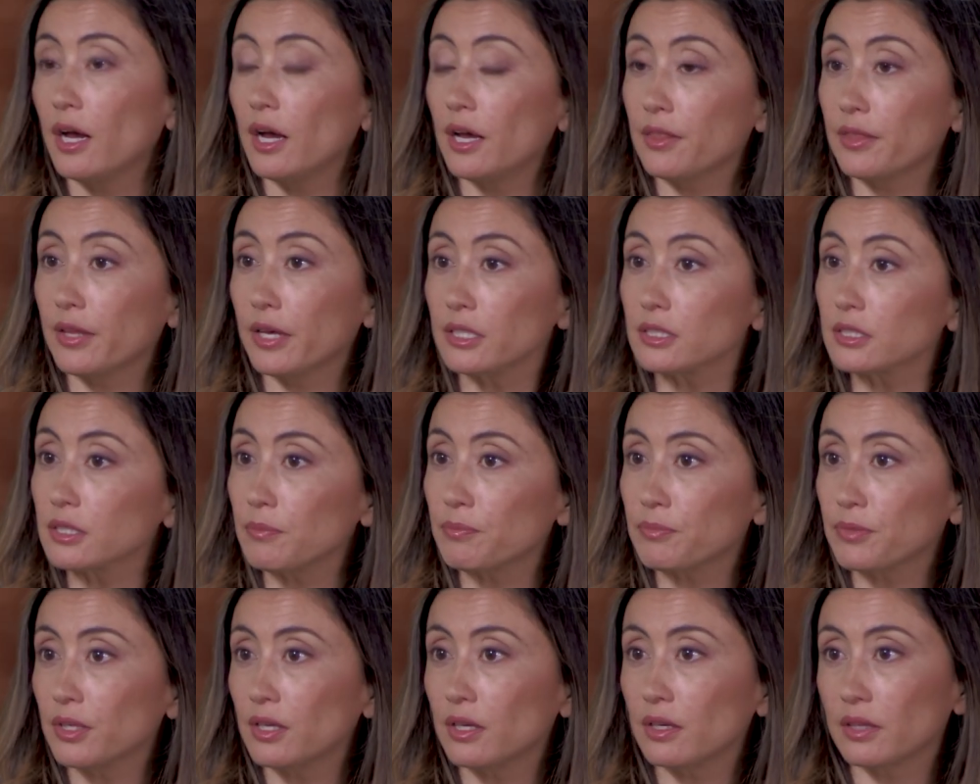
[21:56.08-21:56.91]
And that's
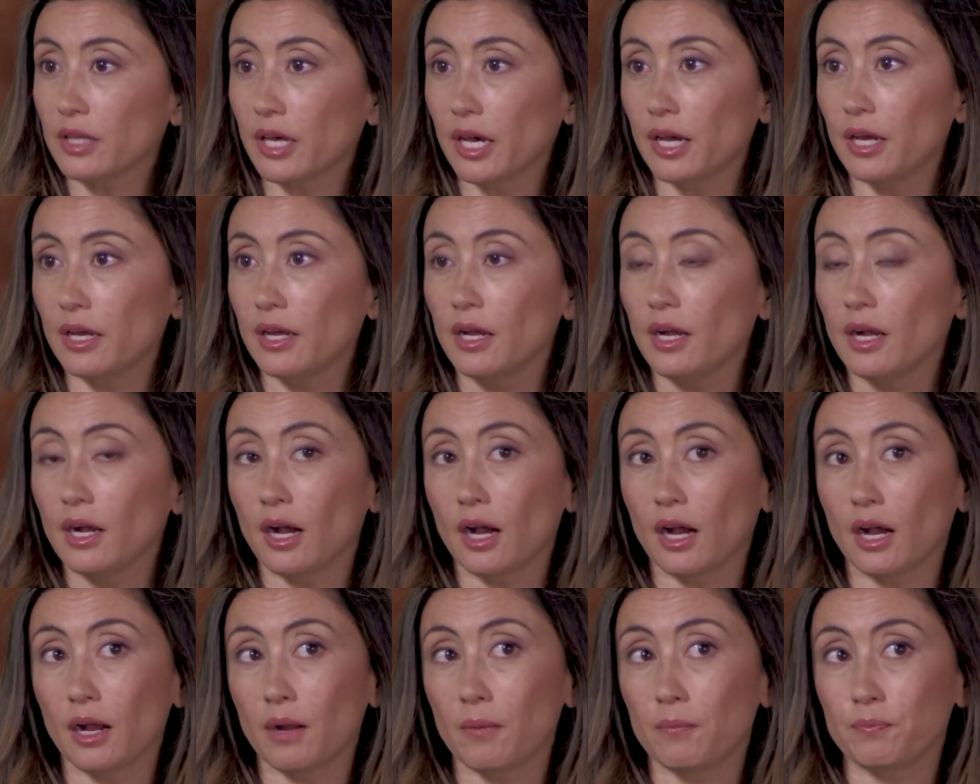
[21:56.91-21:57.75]
something that
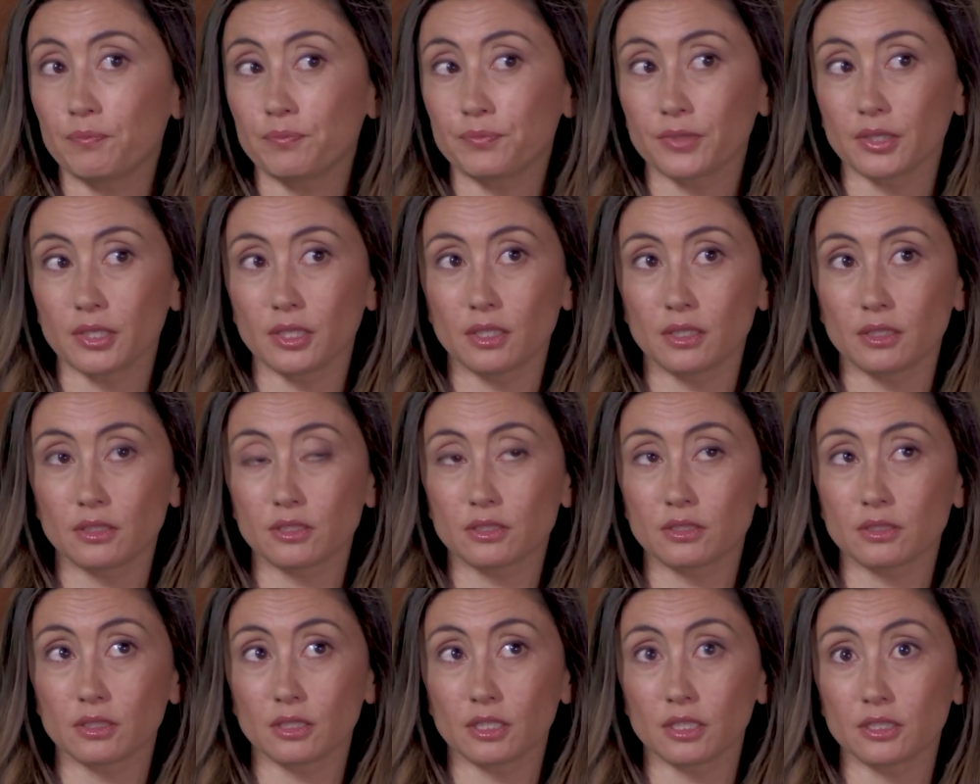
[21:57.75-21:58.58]
um,
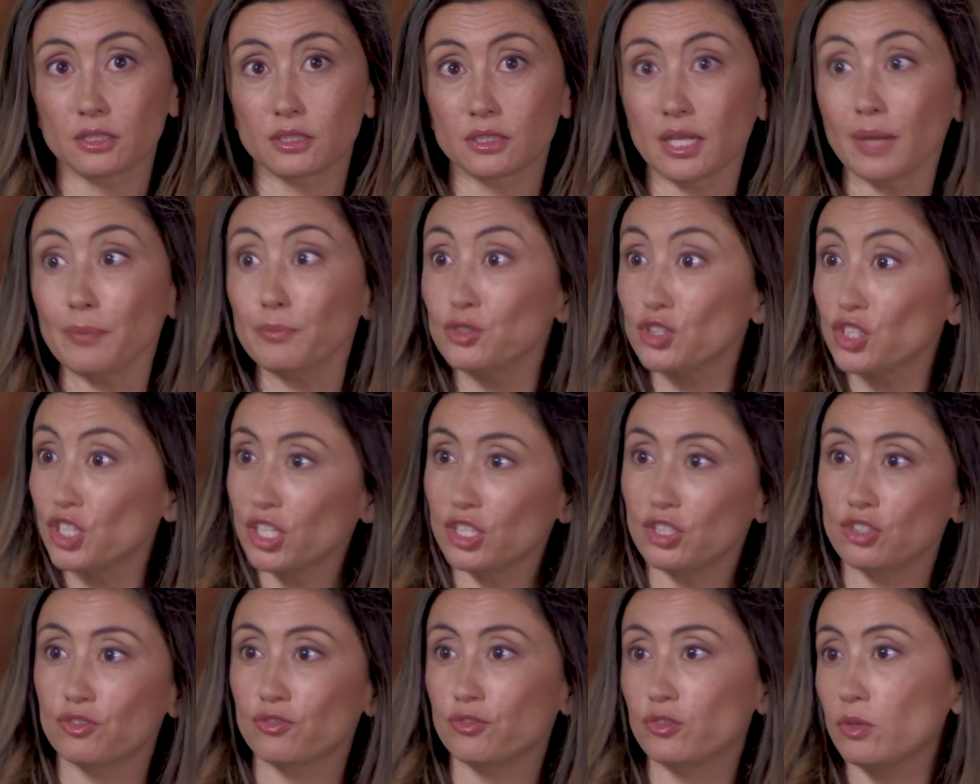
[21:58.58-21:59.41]
is a step
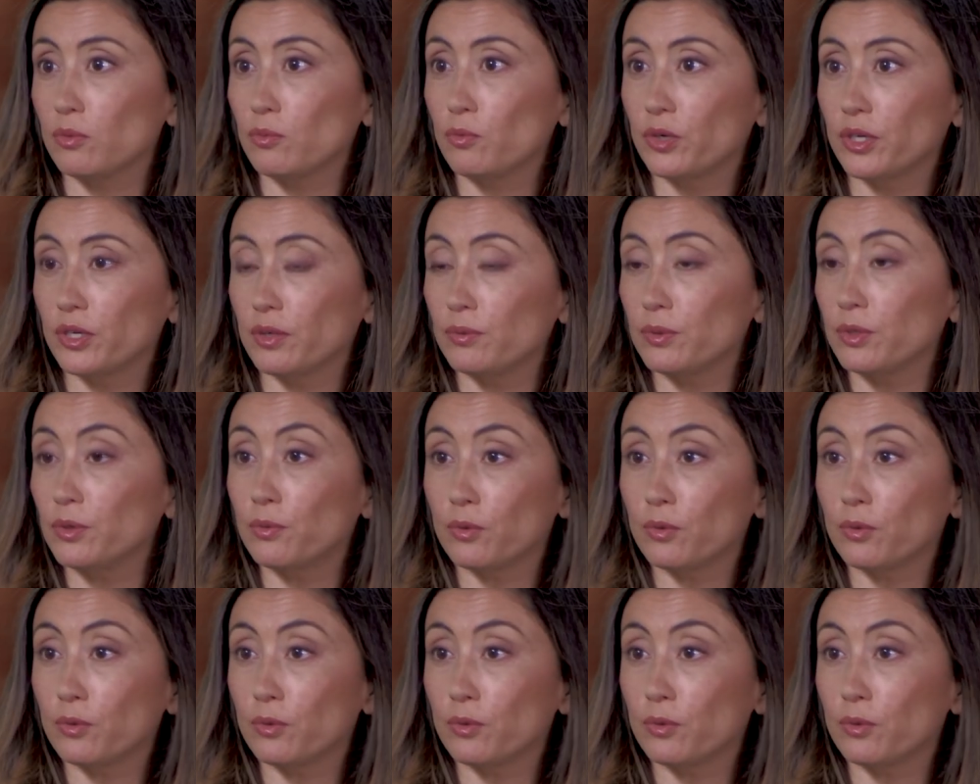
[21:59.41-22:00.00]
change from where we